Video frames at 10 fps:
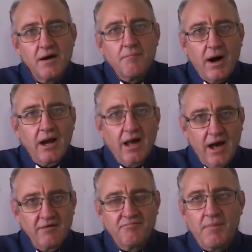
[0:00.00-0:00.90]
my
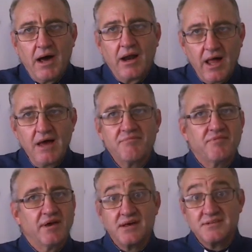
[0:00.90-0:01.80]
life. My life
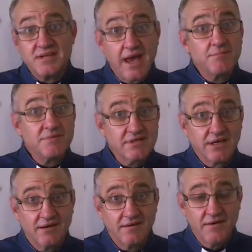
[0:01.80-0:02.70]
is empty.
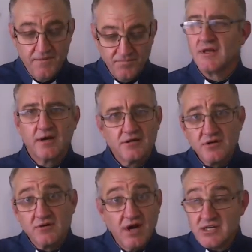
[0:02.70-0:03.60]
And so
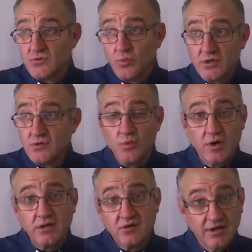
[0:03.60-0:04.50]
Christ wasn't
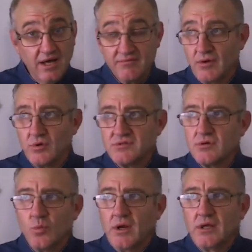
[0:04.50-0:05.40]
willing to love. He
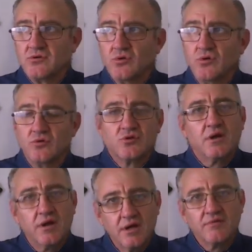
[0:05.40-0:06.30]
wasn't willing to
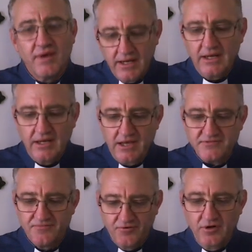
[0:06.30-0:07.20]
live any
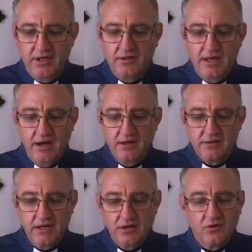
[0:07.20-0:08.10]
less fully
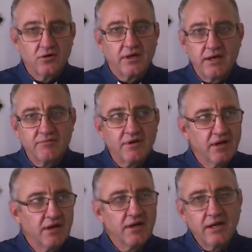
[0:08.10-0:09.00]
than he could, even
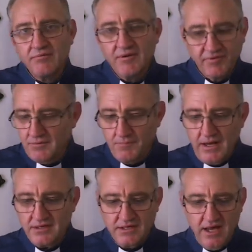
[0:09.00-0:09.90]
if it
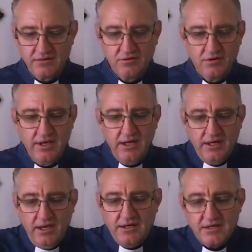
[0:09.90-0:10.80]
meant death. You know,
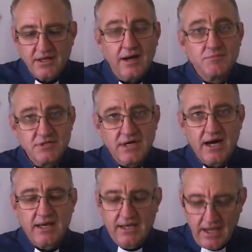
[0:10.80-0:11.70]
he didn't come to
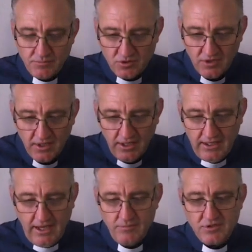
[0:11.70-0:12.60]
die. He came
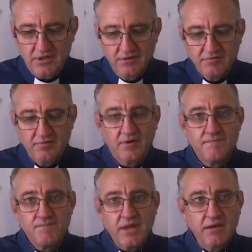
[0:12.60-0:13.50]
to live.
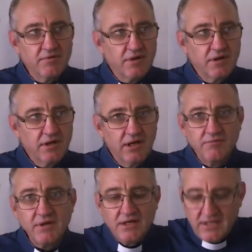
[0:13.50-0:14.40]
Even
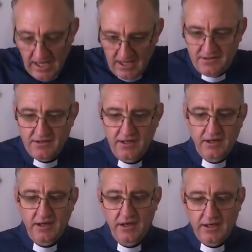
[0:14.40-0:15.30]
in death,
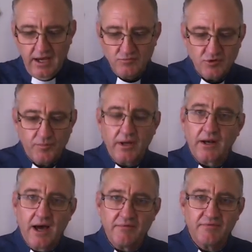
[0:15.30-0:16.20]
he came to bring
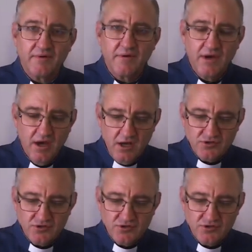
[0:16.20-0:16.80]
life. And